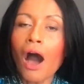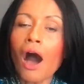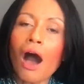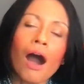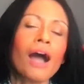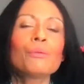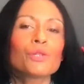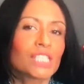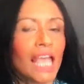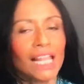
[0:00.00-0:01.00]
I will
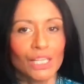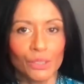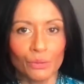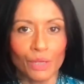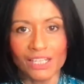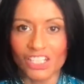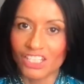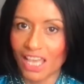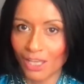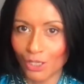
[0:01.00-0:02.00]
tell you in a
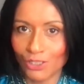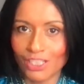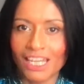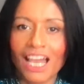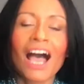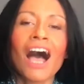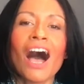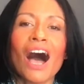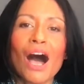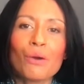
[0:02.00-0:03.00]
second
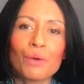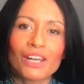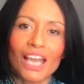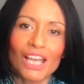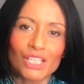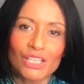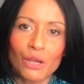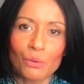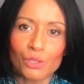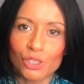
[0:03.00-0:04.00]
when I actually go
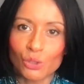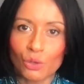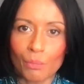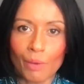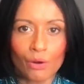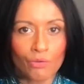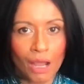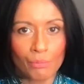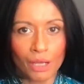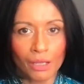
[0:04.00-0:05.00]
on to talk about
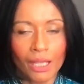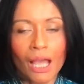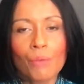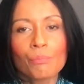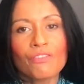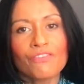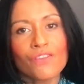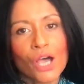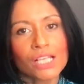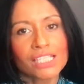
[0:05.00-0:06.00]
grammar. But
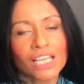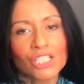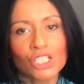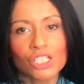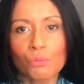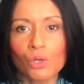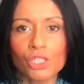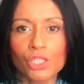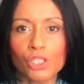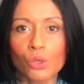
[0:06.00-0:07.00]
first, I just
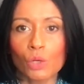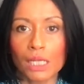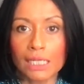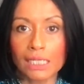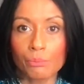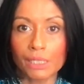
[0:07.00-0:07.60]
wanted to talk a little bit